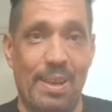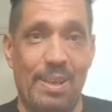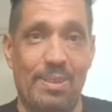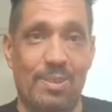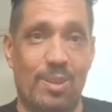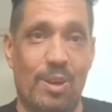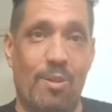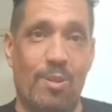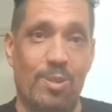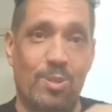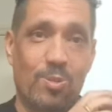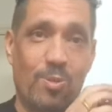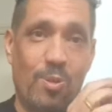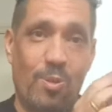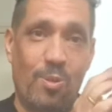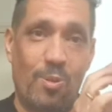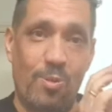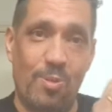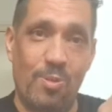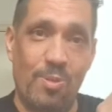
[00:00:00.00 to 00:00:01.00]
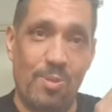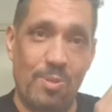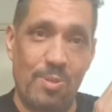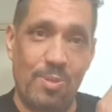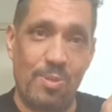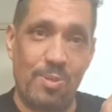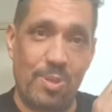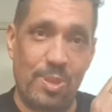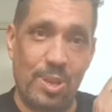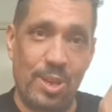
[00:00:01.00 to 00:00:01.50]
So I saw
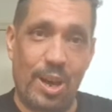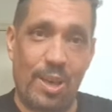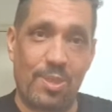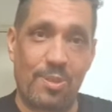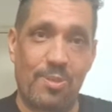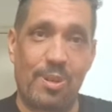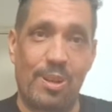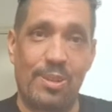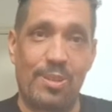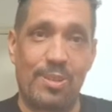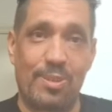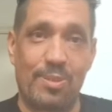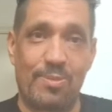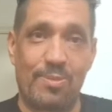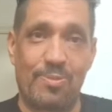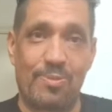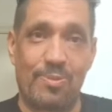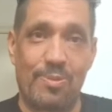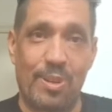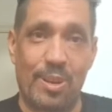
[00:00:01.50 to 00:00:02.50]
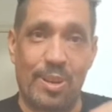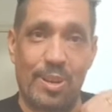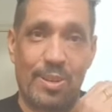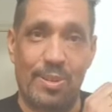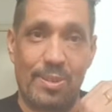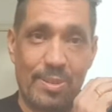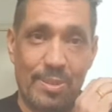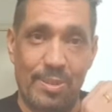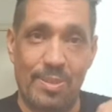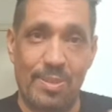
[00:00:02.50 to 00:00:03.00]
the other end of
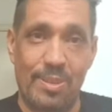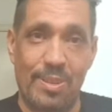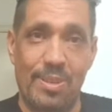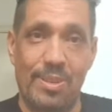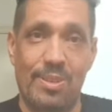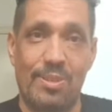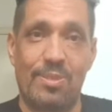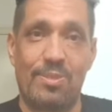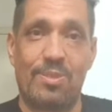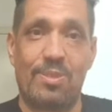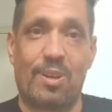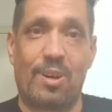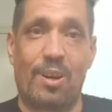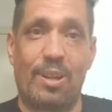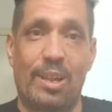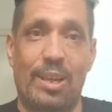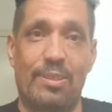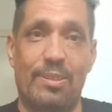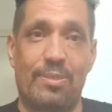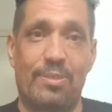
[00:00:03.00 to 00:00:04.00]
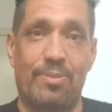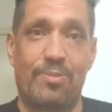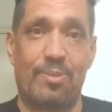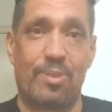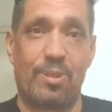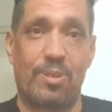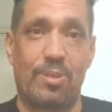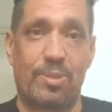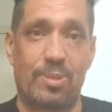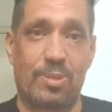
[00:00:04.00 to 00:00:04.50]
Thailand
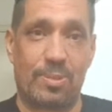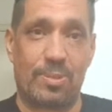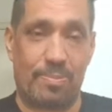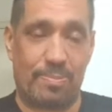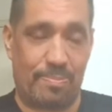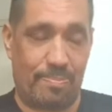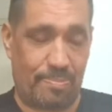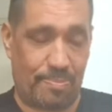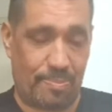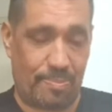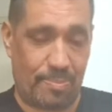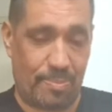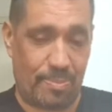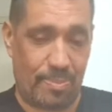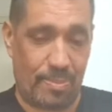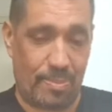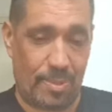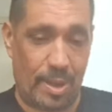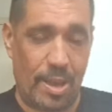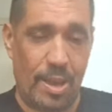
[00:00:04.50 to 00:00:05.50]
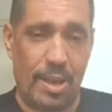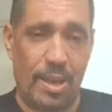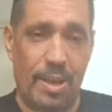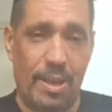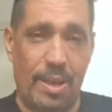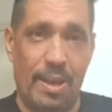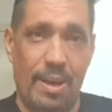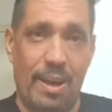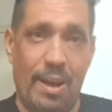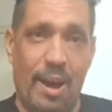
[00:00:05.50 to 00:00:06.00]
first.
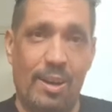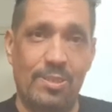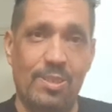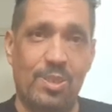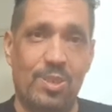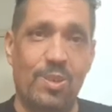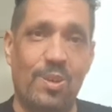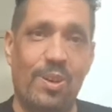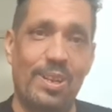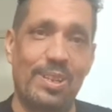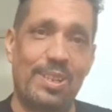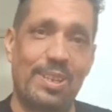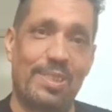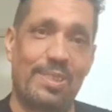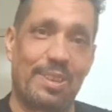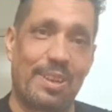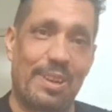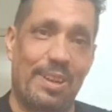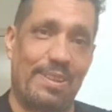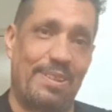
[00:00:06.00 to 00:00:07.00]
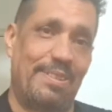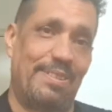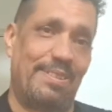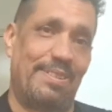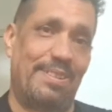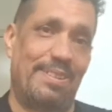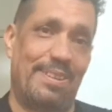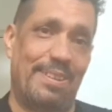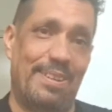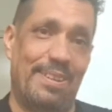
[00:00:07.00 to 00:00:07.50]
I decided that
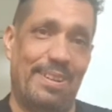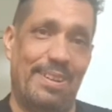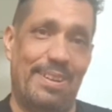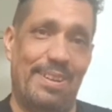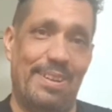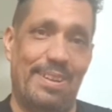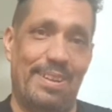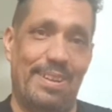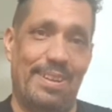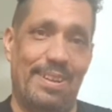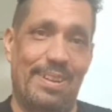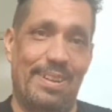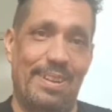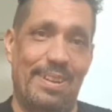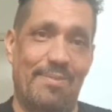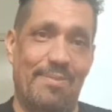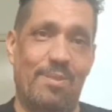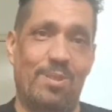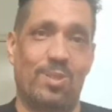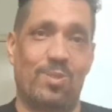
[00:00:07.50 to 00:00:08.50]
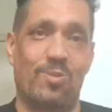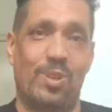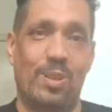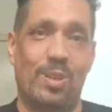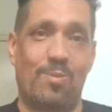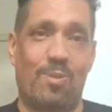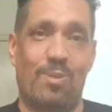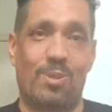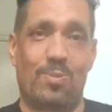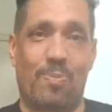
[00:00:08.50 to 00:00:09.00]
it wasn't really
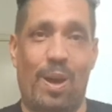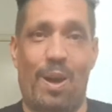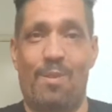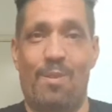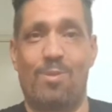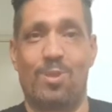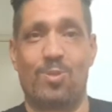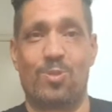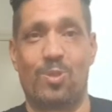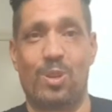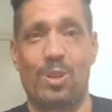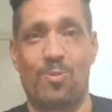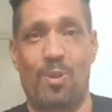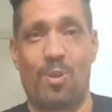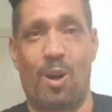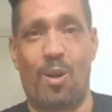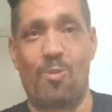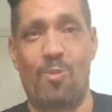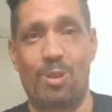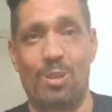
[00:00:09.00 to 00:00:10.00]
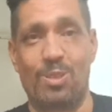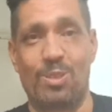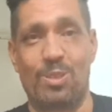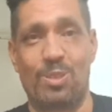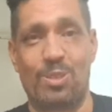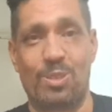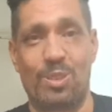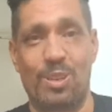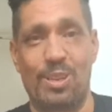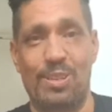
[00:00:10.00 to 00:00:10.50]
what it was about. It wasn't really what I wanted to
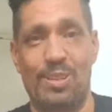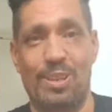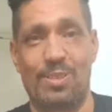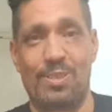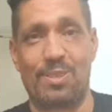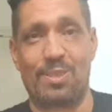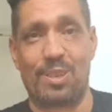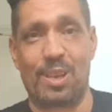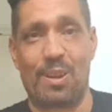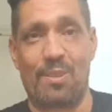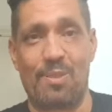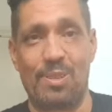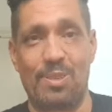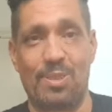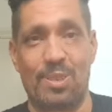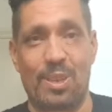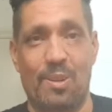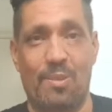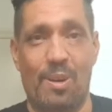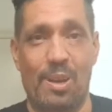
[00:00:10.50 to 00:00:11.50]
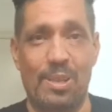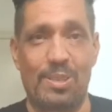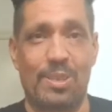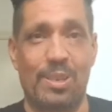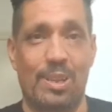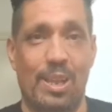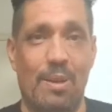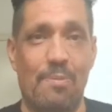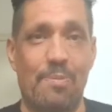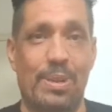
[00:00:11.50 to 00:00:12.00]
see necessarily. So I
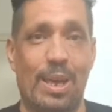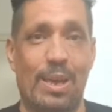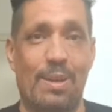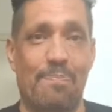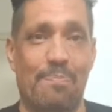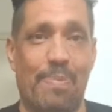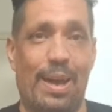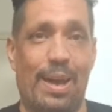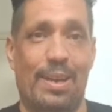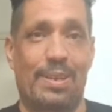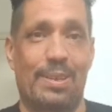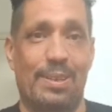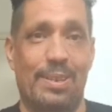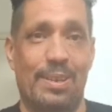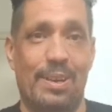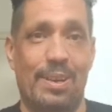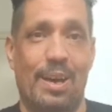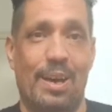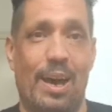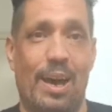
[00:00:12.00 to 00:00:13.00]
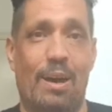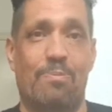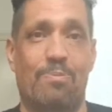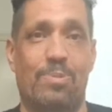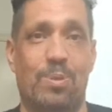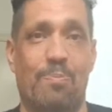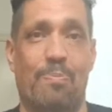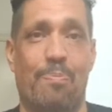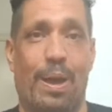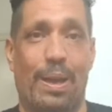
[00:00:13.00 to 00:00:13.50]
did emanate back up
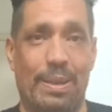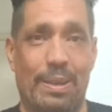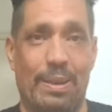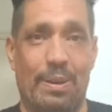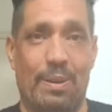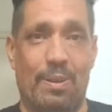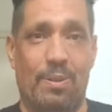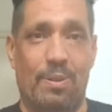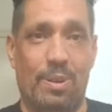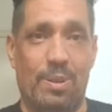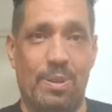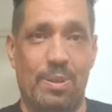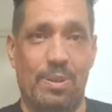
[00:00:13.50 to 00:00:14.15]
to Bangkok.